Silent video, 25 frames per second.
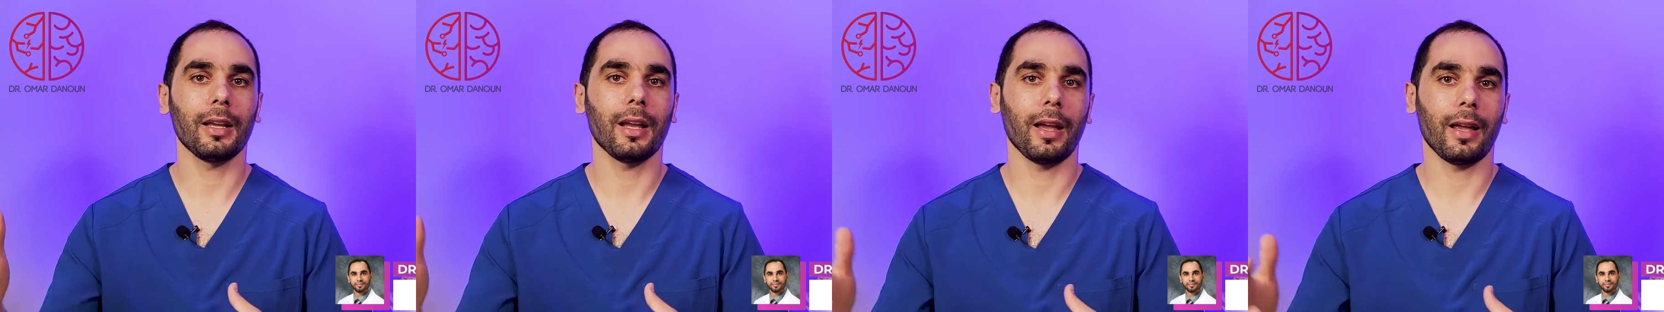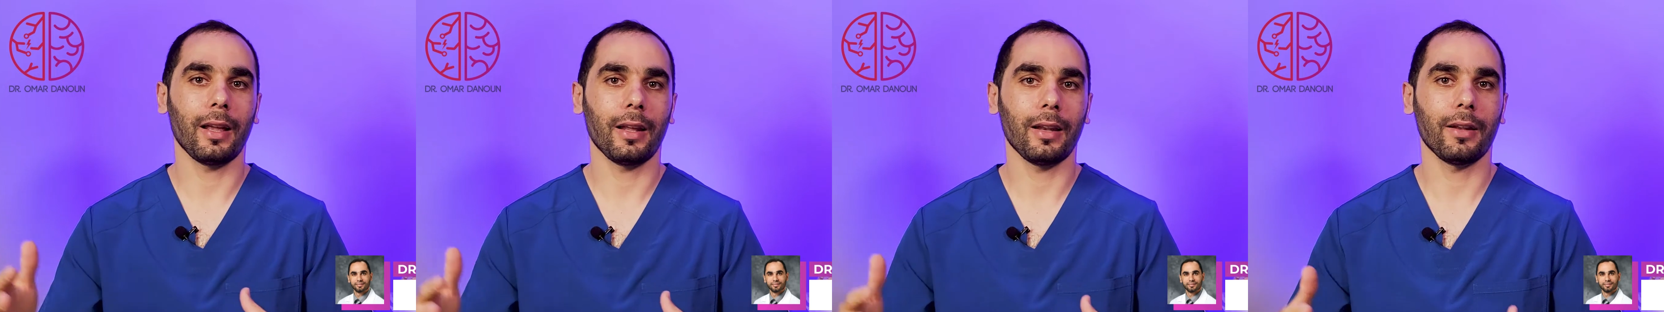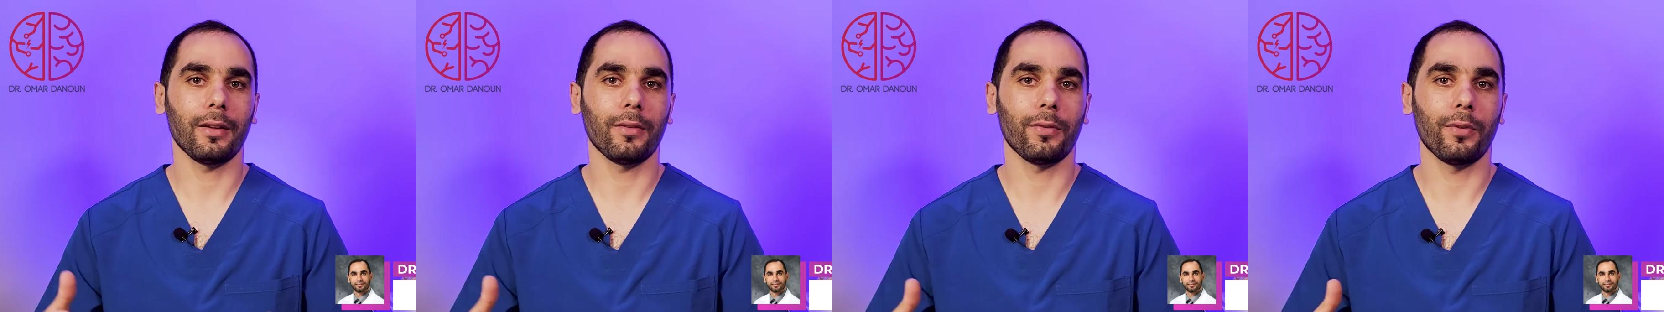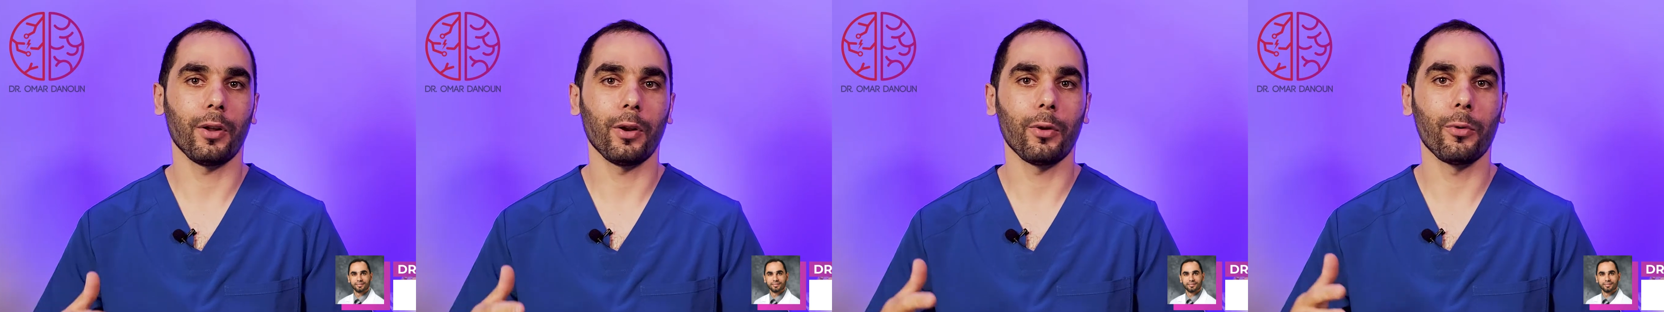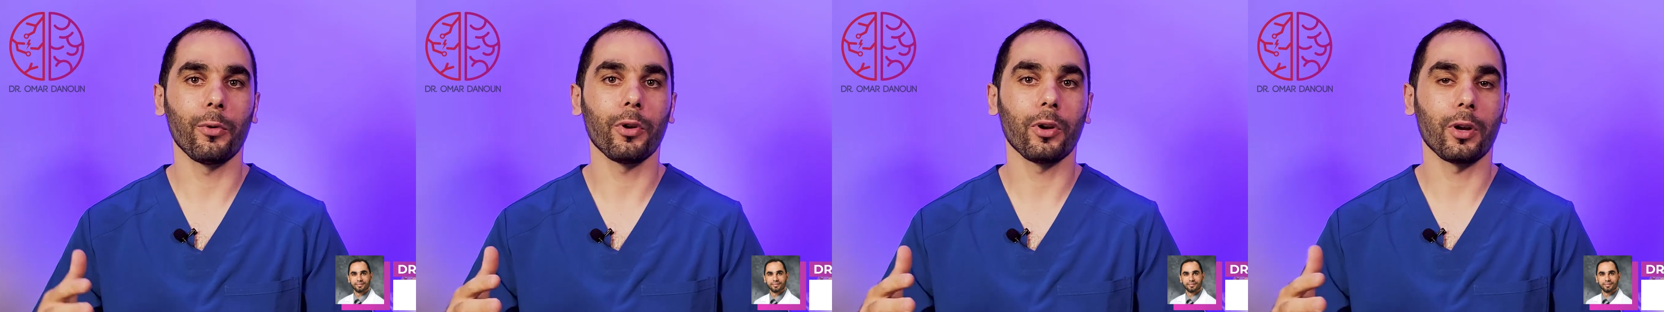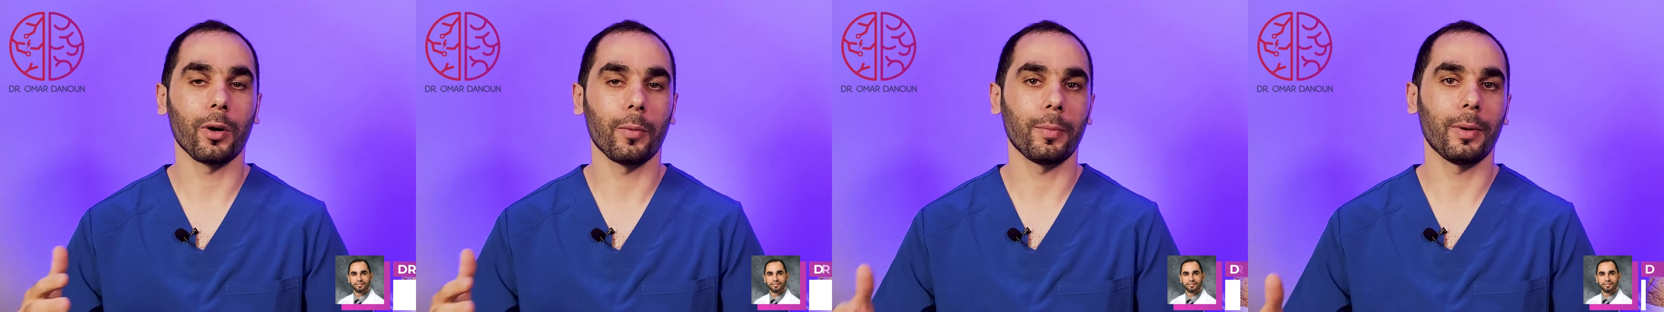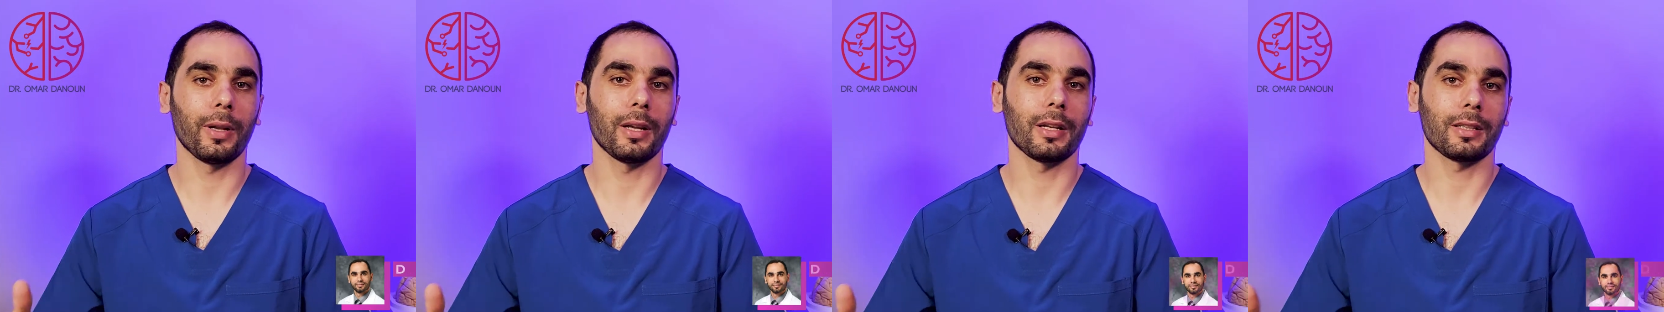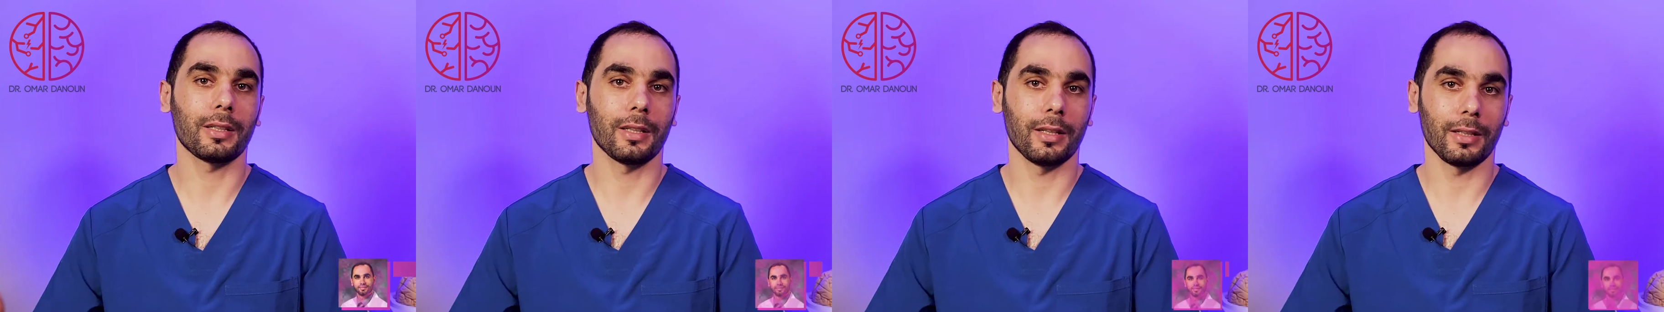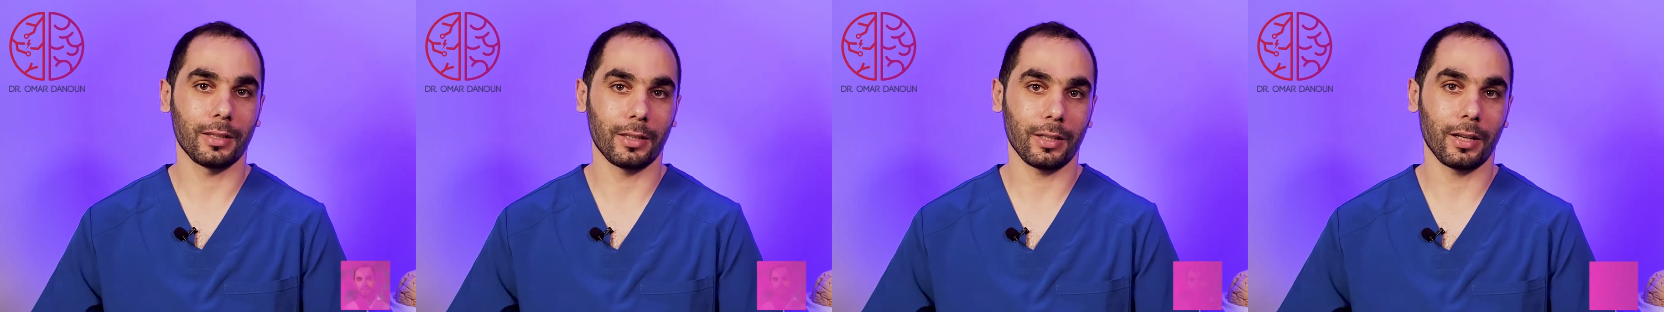and following
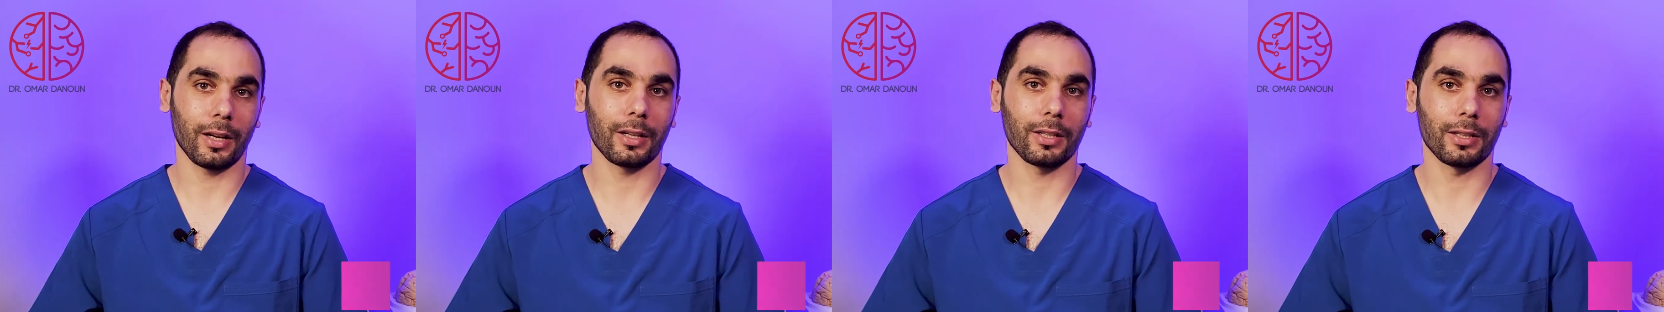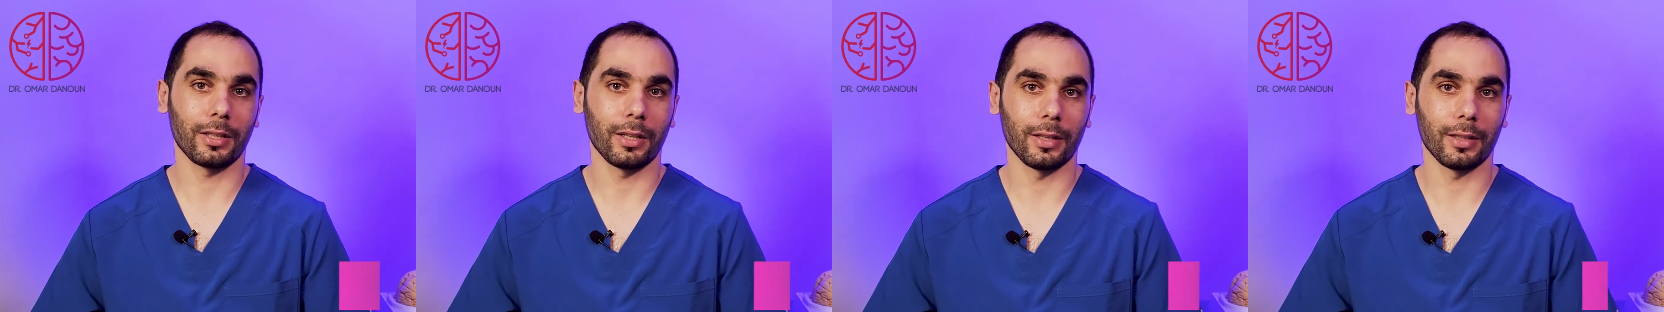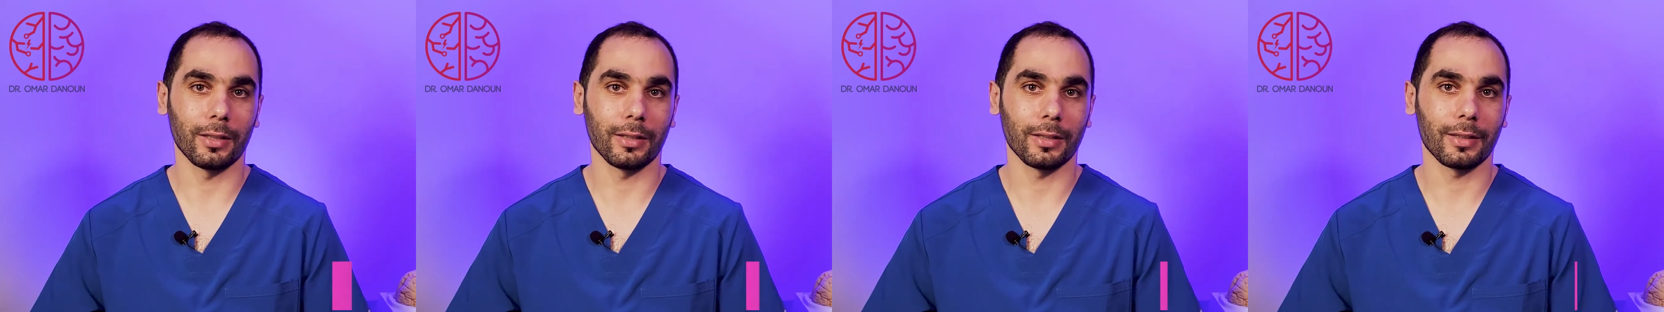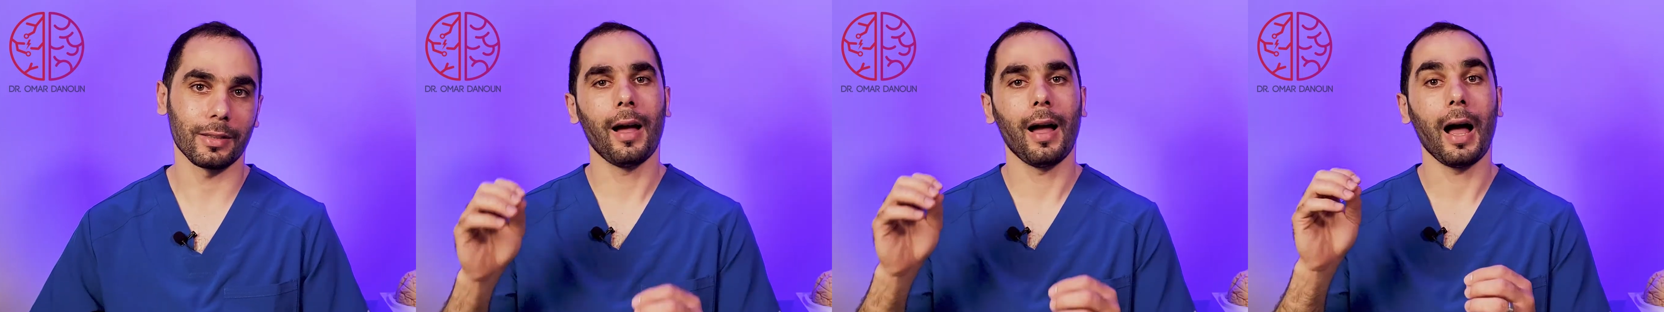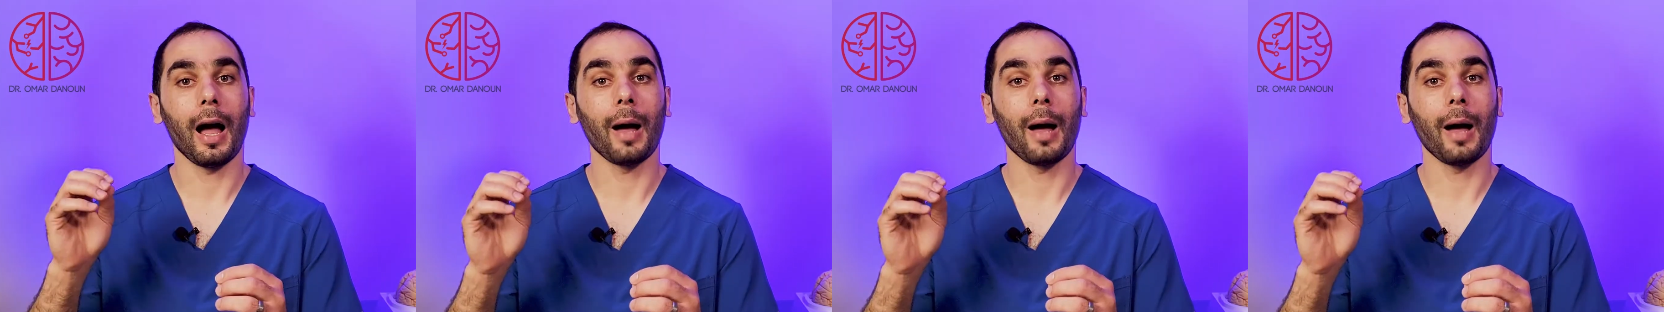complex instructions.